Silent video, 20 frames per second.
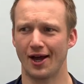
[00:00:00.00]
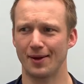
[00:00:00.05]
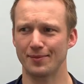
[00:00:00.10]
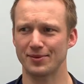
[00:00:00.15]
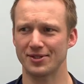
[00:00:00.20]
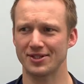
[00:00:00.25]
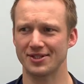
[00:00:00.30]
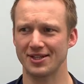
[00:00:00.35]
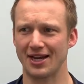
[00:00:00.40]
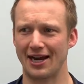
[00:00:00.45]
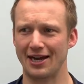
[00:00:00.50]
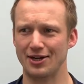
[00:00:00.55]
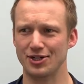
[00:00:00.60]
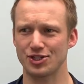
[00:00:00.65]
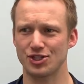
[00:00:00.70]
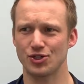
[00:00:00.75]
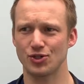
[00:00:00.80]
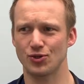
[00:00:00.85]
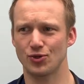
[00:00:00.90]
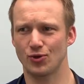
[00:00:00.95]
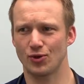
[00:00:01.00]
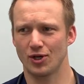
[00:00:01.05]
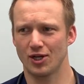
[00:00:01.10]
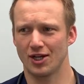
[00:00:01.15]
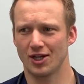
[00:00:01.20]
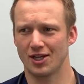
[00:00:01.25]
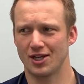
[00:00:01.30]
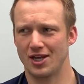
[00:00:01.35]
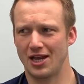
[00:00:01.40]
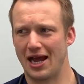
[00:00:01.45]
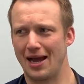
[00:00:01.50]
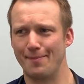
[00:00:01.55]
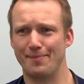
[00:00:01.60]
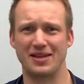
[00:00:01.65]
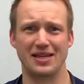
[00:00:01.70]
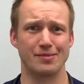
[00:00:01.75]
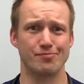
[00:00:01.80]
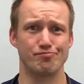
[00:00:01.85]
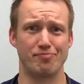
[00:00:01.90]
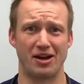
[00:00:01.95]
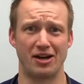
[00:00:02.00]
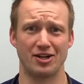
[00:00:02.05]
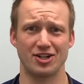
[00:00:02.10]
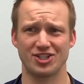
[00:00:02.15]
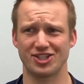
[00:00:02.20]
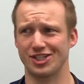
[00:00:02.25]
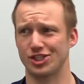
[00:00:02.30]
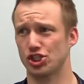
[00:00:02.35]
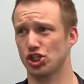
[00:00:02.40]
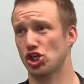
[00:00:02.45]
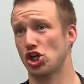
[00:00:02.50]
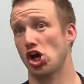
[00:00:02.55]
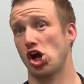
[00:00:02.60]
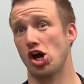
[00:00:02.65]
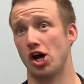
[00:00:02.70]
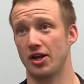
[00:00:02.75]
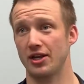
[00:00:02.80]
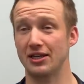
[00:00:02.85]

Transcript: desire to not be embarrassed is gone.